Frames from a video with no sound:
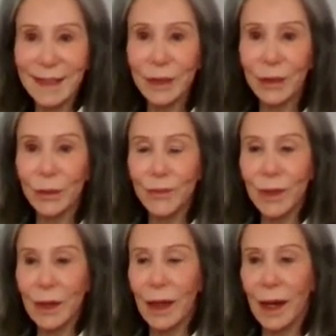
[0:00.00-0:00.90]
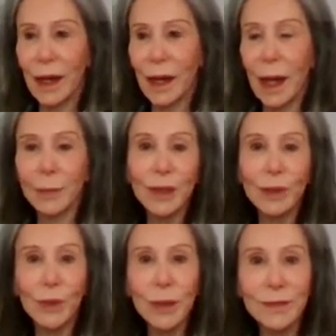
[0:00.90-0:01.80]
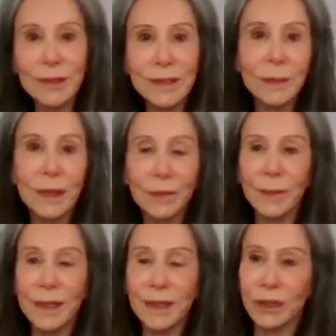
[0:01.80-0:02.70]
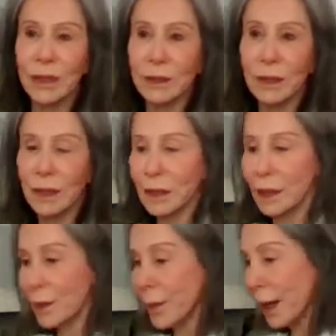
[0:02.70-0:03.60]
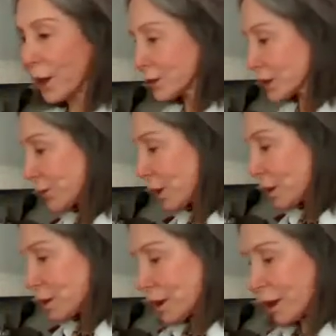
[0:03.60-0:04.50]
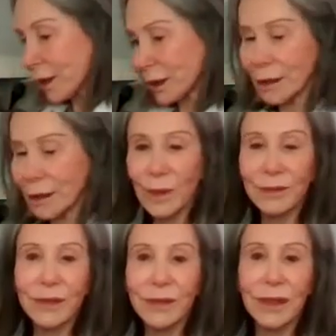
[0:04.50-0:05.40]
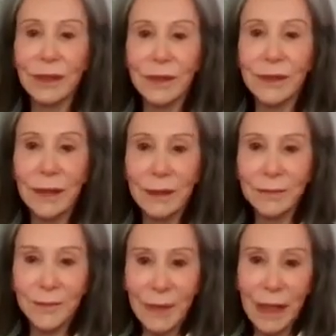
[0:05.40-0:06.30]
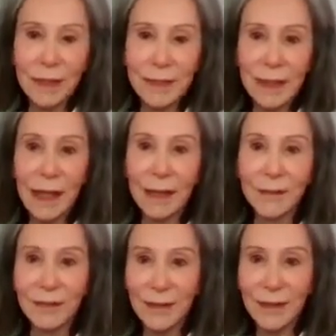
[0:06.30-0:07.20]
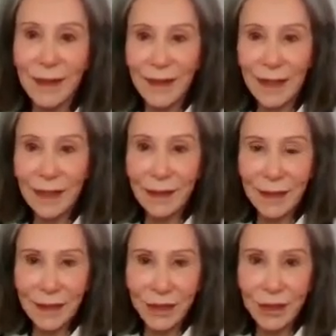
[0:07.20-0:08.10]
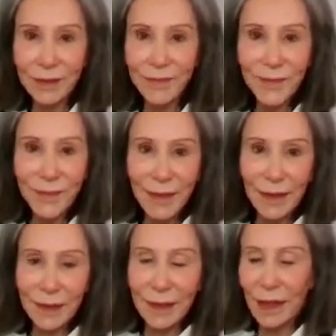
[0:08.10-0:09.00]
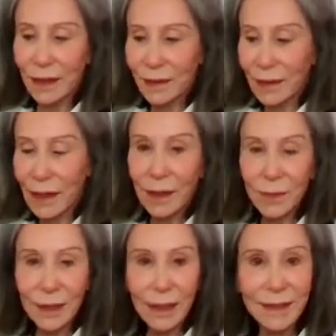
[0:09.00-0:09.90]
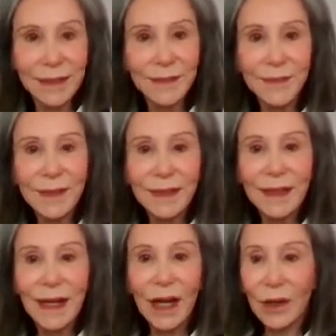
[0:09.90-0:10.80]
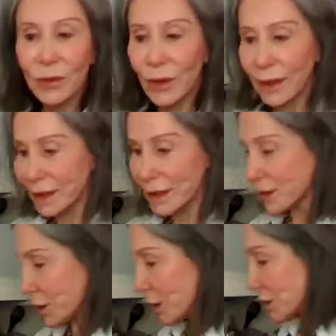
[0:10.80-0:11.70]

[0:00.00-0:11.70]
So I'm going to weave some information in there about how to keep everything clean and safe in the kitchen and beyond. All right.